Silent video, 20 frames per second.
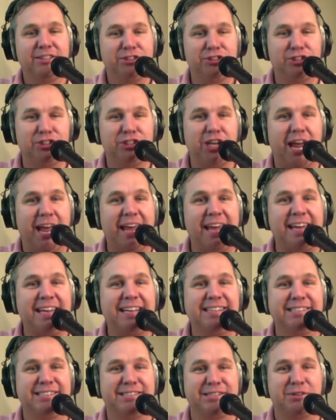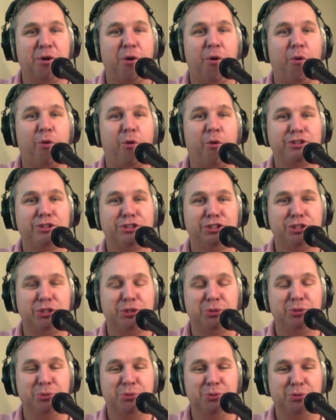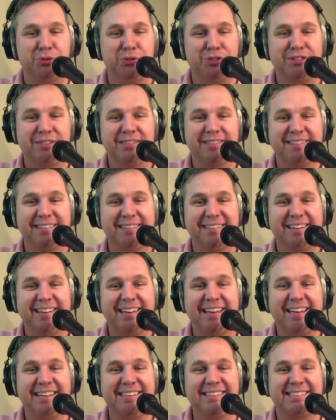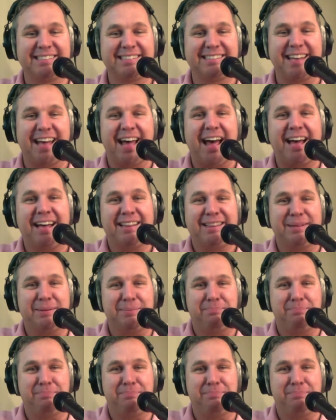chains and horseshoes inside the